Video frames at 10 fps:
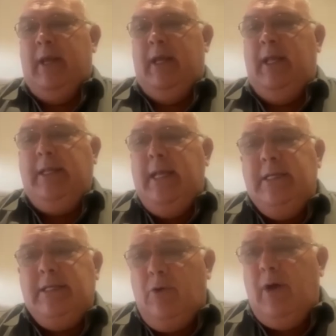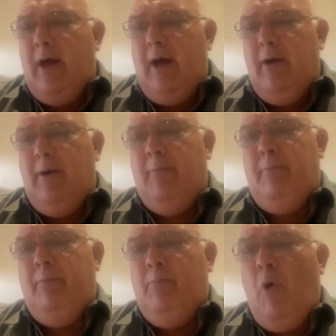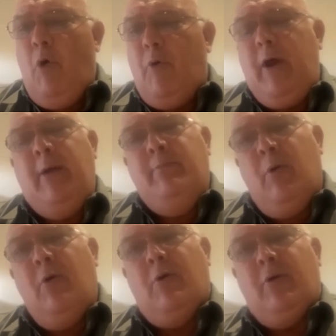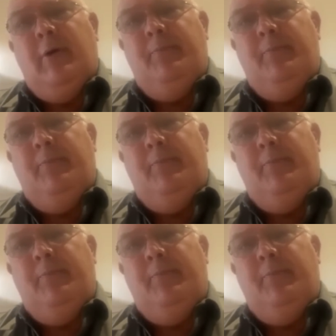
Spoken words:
It is more and more